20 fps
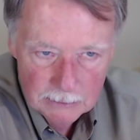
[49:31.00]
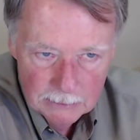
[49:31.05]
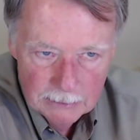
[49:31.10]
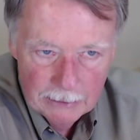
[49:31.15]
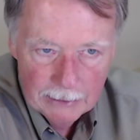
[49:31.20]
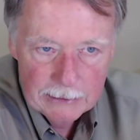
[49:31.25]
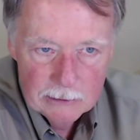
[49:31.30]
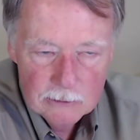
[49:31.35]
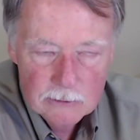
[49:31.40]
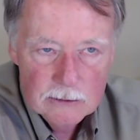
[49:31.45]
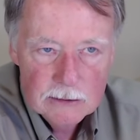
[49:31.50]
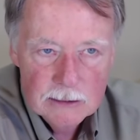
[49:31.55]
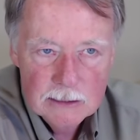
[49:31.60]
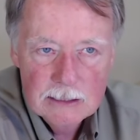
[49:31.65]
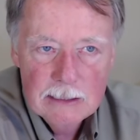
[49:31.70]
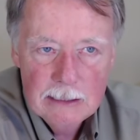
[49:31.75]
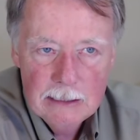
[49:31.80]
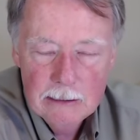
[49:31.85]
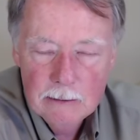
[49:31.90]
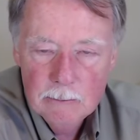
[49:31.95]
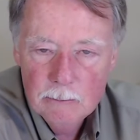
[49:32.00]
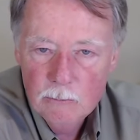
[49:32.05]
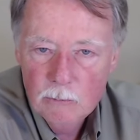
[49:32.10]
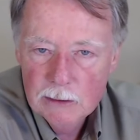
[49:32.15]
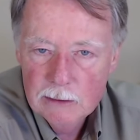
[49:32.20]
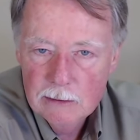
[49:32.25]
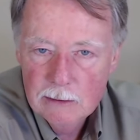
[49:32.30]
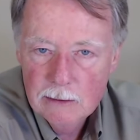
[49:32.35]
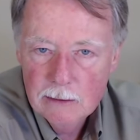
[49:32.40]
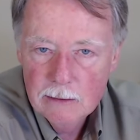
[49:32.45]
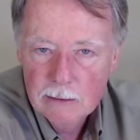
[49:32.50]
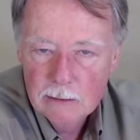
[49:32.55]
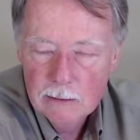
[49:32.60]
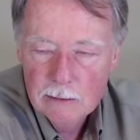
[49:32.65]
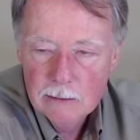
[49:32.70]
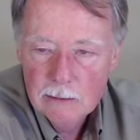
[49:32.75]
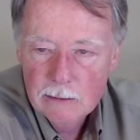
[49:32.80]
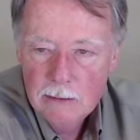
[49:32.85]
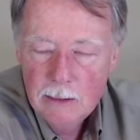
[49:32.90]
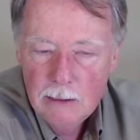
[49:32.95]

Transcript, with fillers: like you see them with the